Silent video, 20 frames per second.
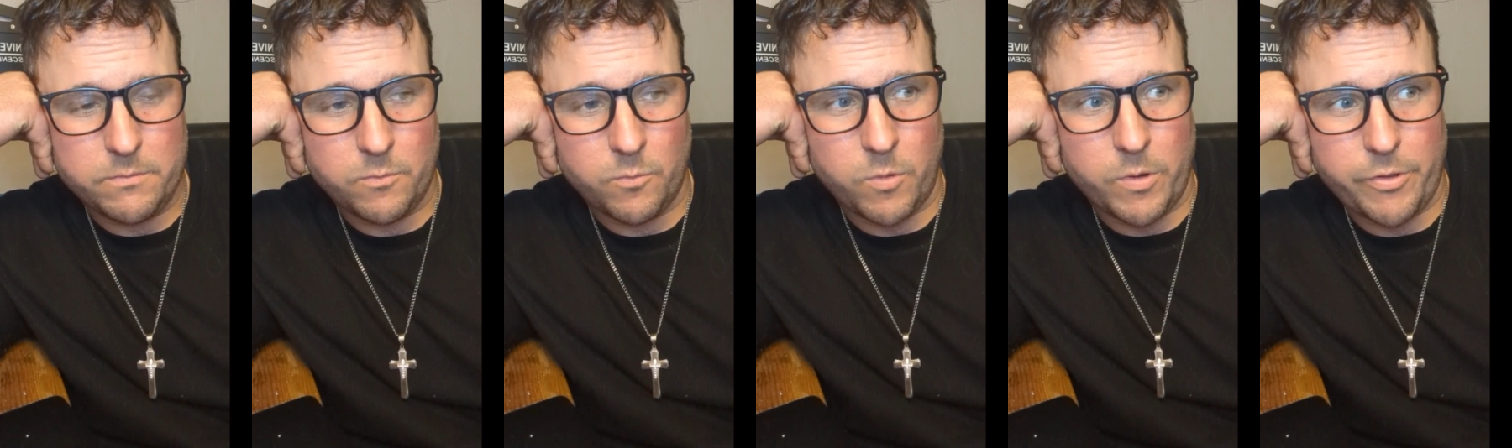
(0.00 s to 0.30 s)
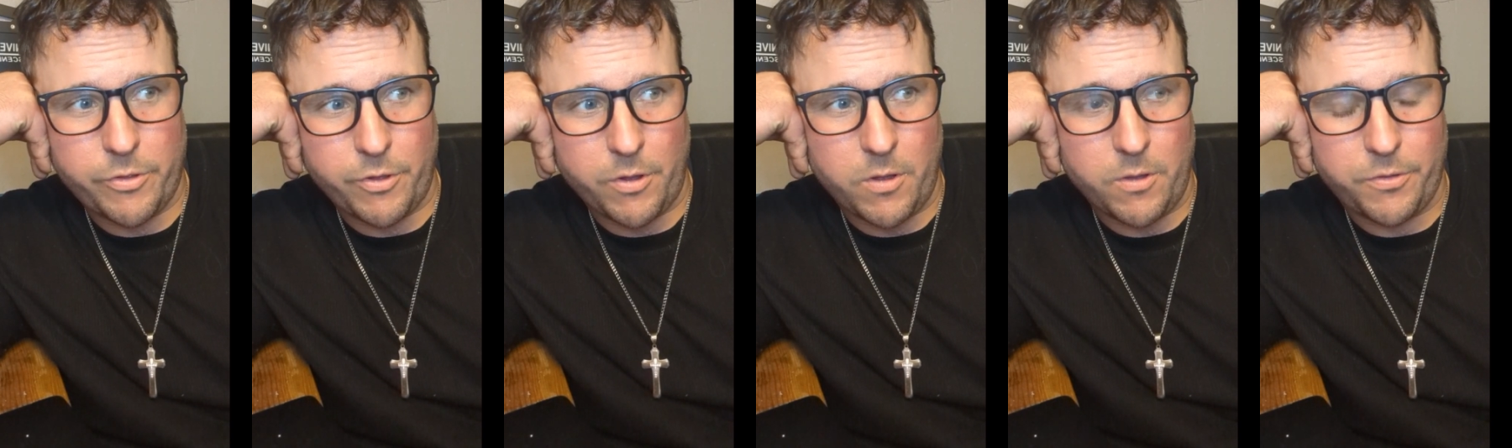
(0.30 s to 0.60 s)

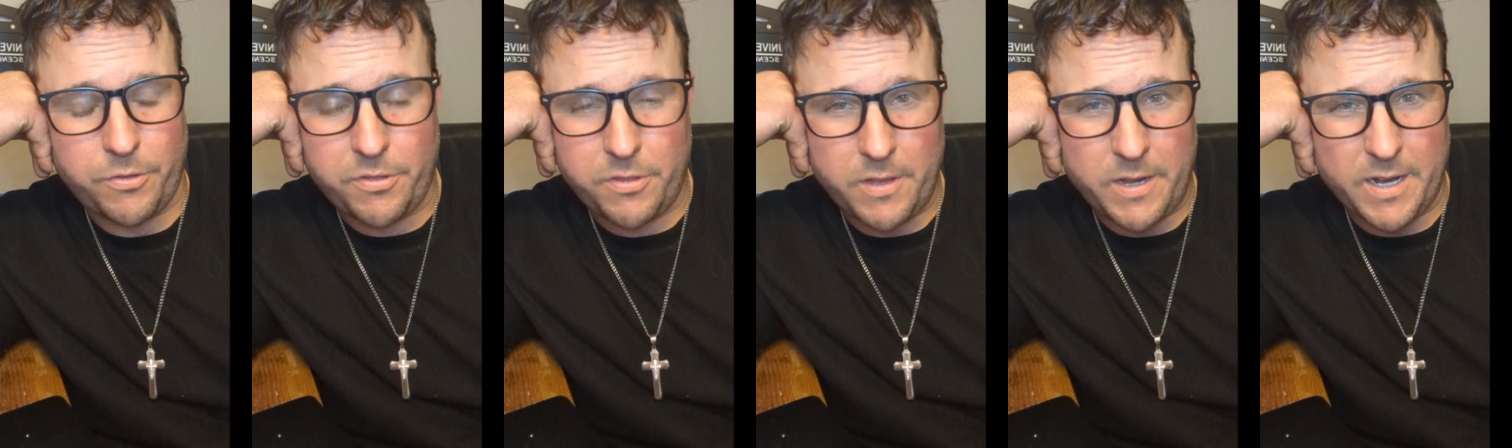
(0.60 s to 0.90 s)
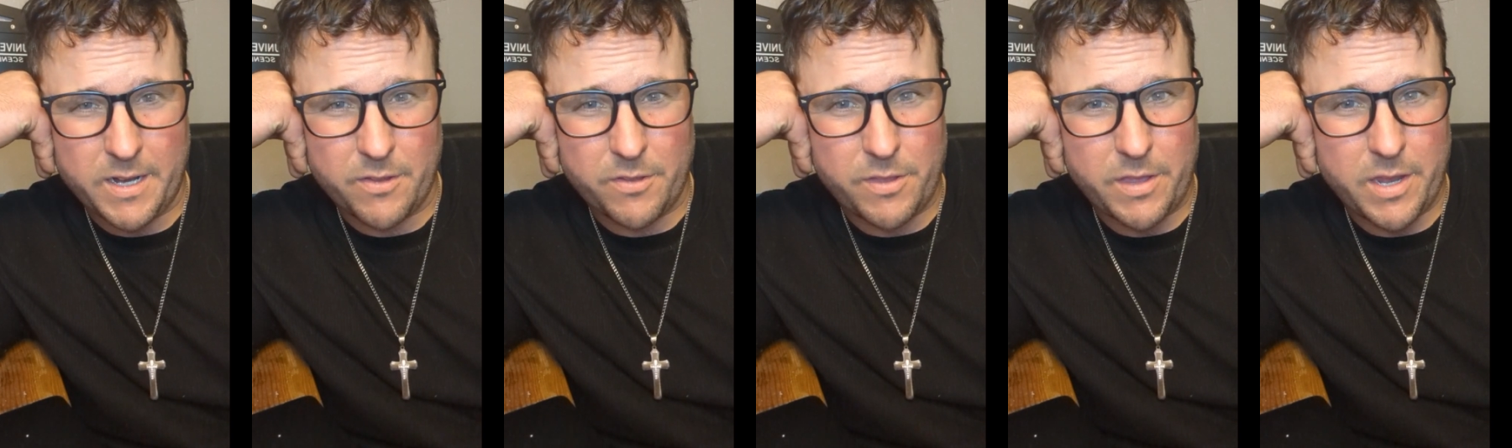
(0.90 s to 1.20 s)
results the
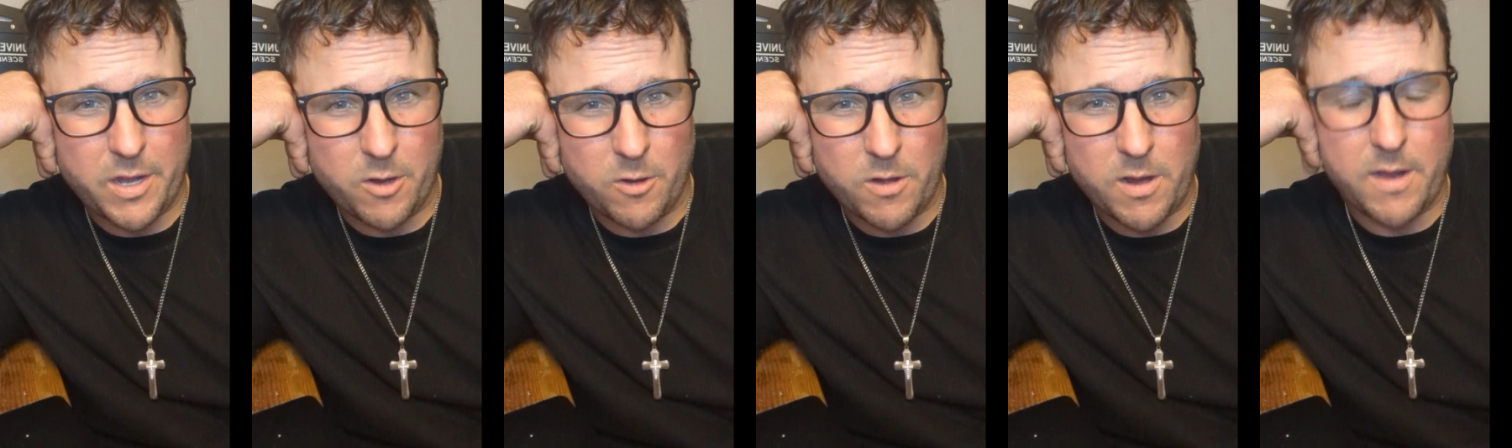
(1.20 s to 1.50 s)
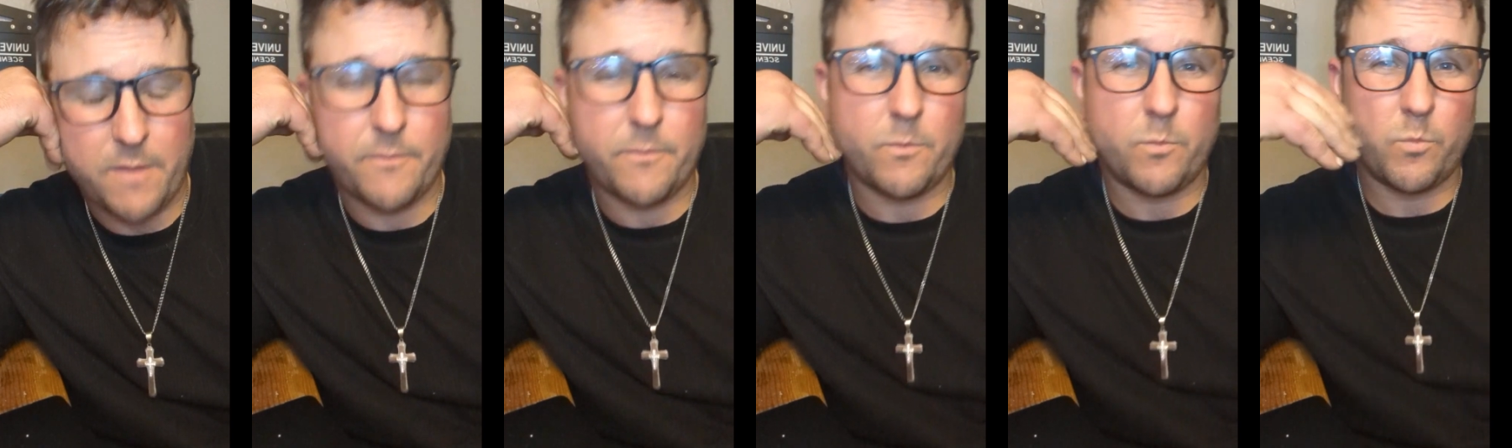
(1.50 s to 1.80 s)
next day. You're
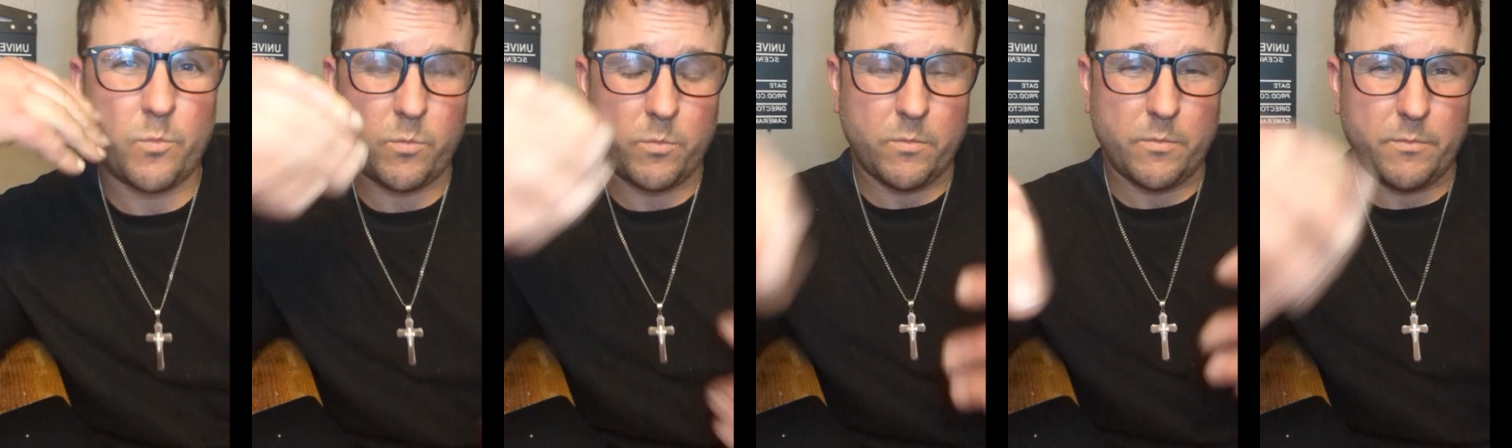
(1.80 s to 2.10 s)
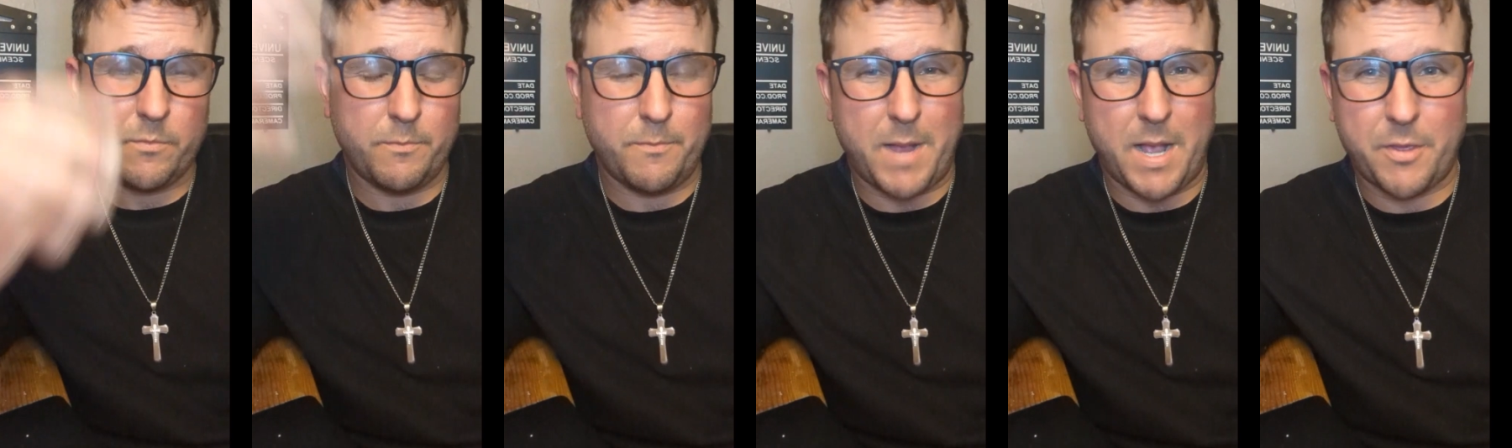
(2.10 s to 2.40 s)
not
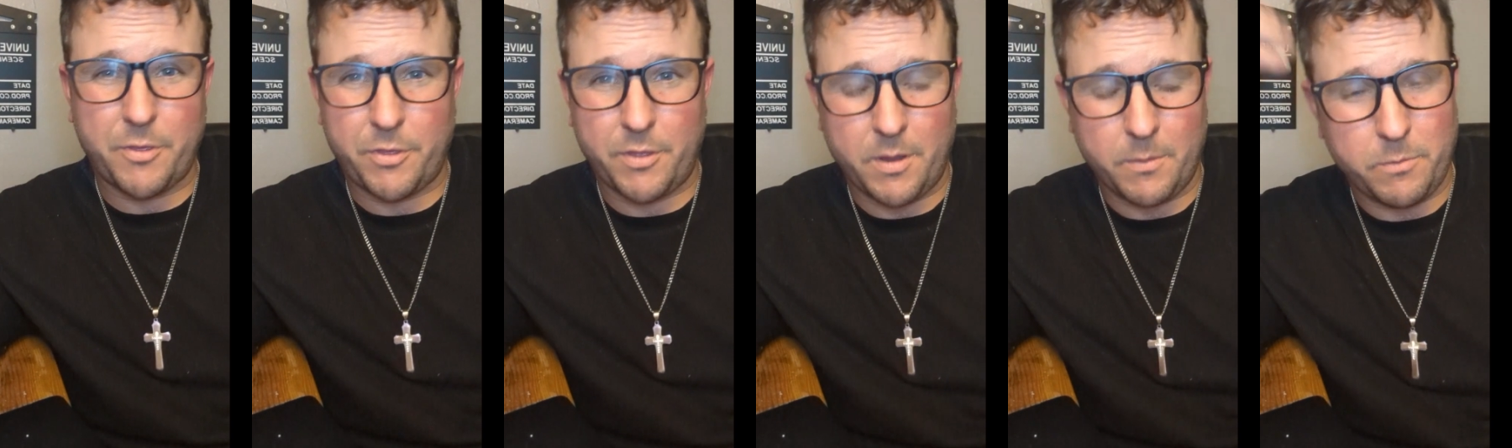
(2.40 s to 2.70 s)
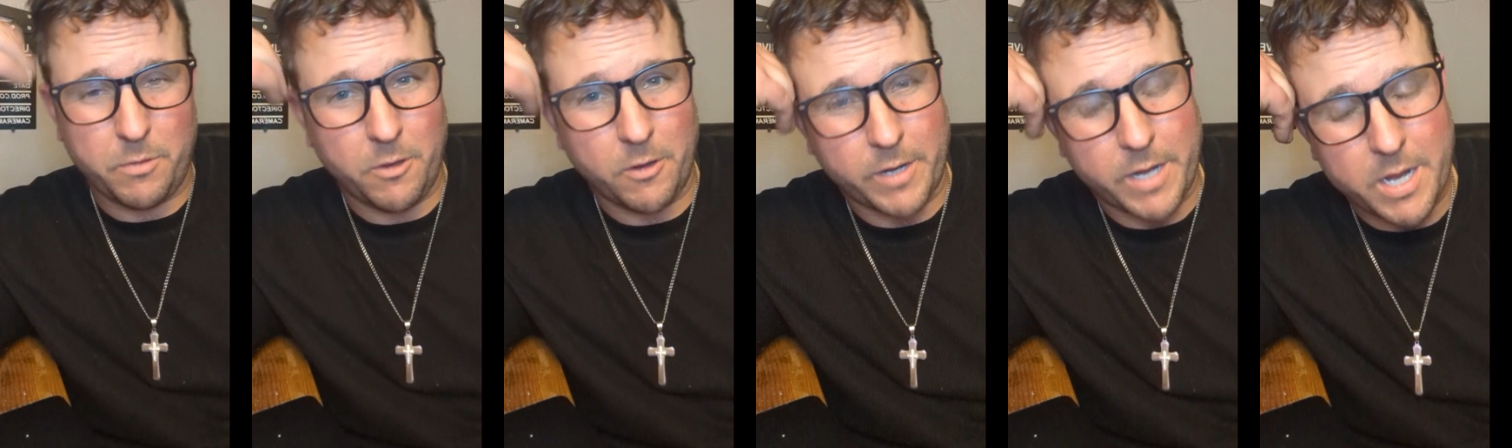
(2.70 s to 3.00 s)
messed
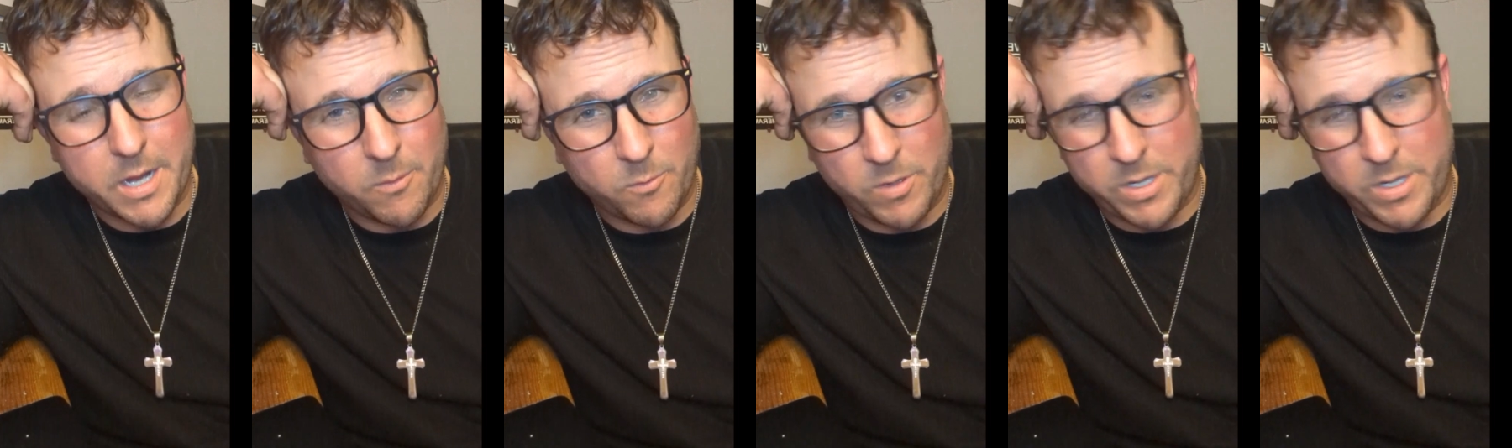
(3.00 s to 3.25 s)
up looking